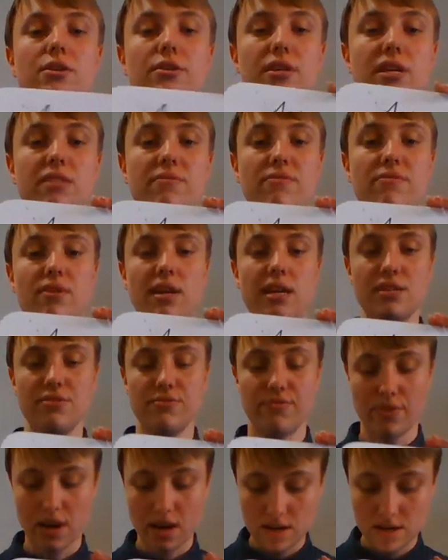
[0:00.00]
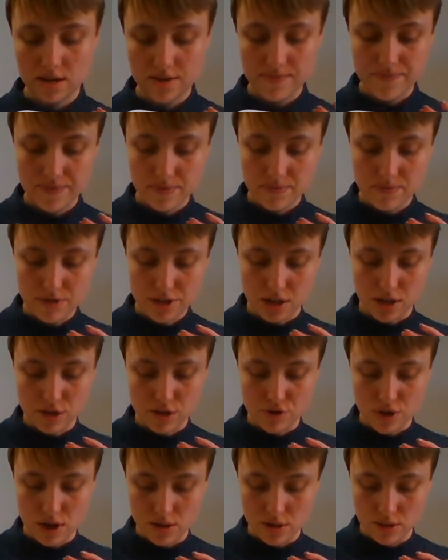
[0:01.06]
underneath for each friend, I'm just going
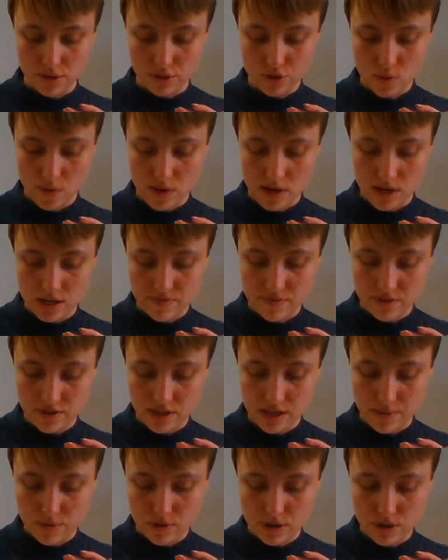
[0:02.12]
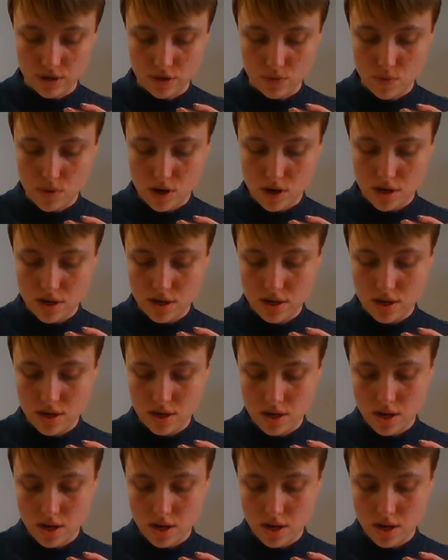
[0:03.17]
to draw little squares for sandwiches. One,